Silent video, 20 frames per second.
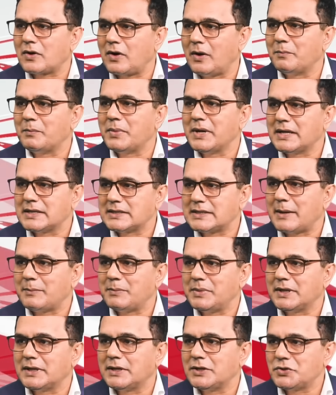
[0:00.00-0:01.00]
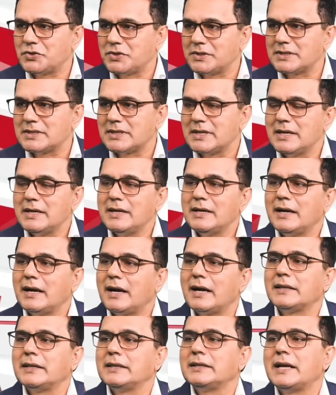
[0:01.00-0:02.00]
complex applications.
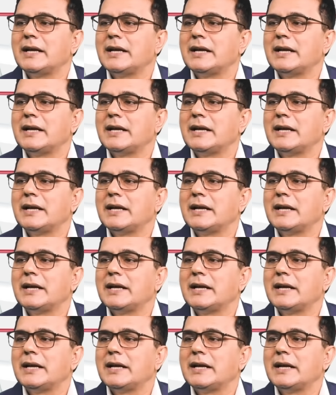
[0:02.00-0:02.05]
I think